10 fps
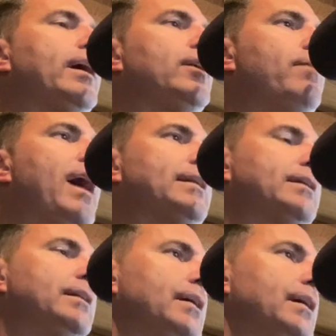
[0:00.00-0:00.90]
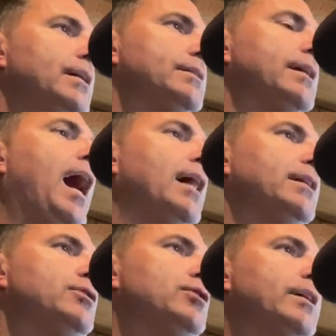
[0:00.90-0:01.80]
Not going to go back to to
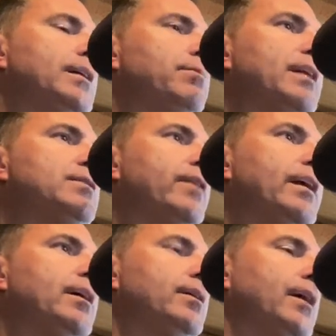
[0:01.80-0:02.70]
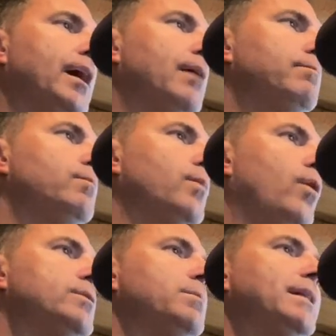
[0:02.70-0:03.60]
college in Pennsylvania. Um,
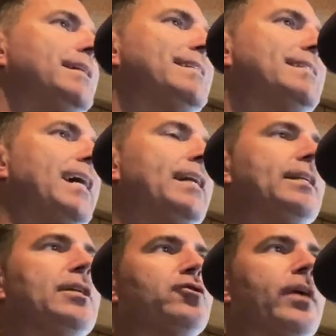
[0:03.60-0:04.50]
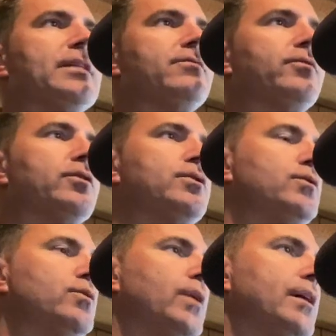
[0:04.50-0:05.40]
ultimately, decided to transfer
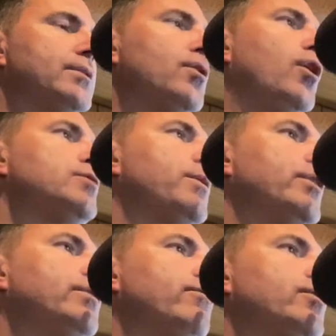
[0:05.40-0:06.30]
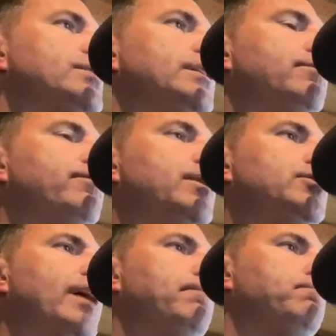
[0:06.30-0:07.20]
to uh, Salisbury University to
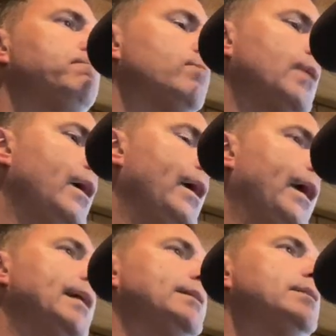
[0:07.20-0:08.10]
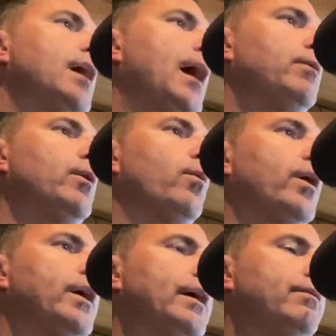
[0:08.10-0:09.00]
finish up. And at the time, we were
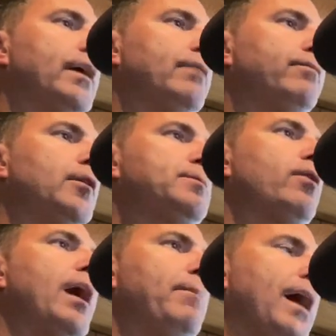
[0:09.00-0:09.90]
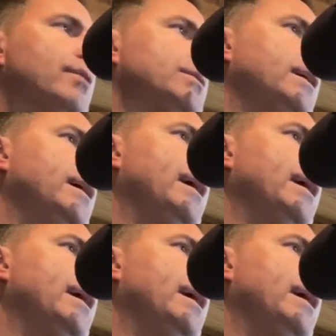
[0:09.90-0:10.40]
working at, at Phillips Crab House.